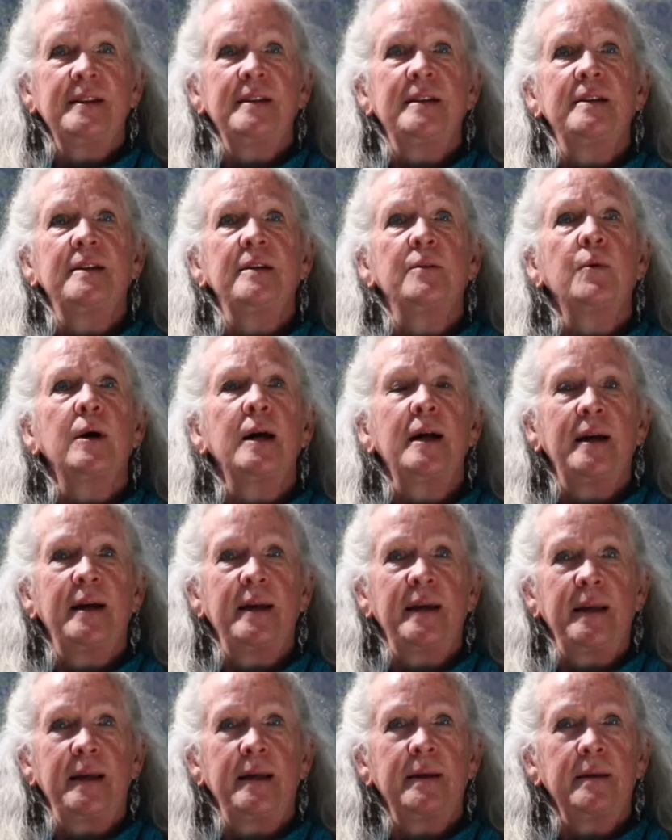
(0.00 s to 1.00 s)
in a
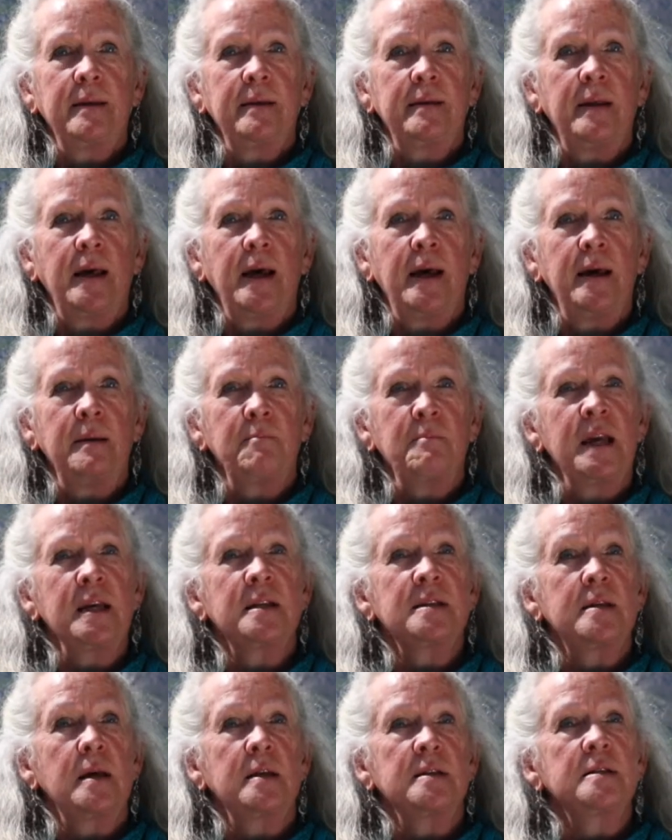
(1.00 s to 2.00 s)
way that
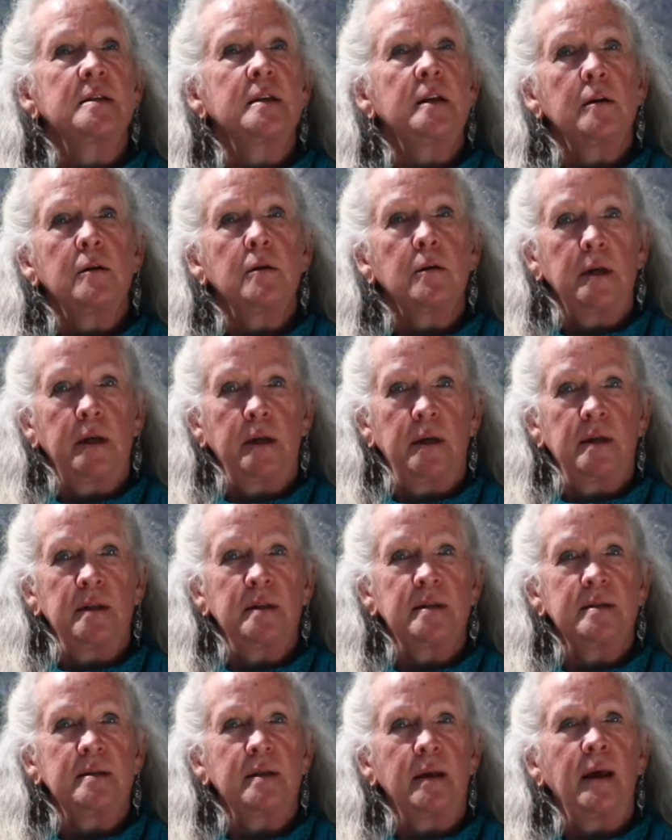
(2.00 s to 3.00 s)
makes us
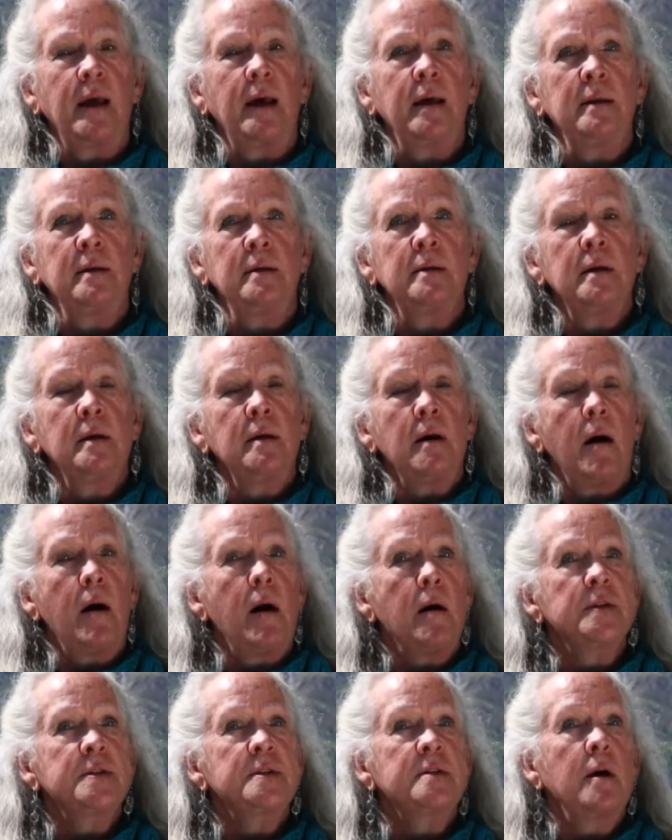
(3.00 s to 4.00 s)
curious and
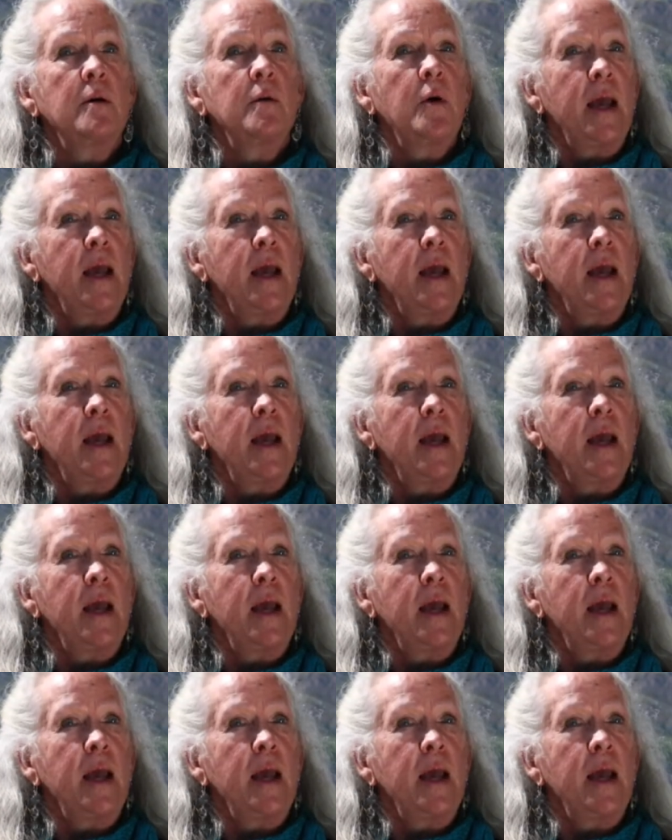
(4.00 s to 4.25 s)
also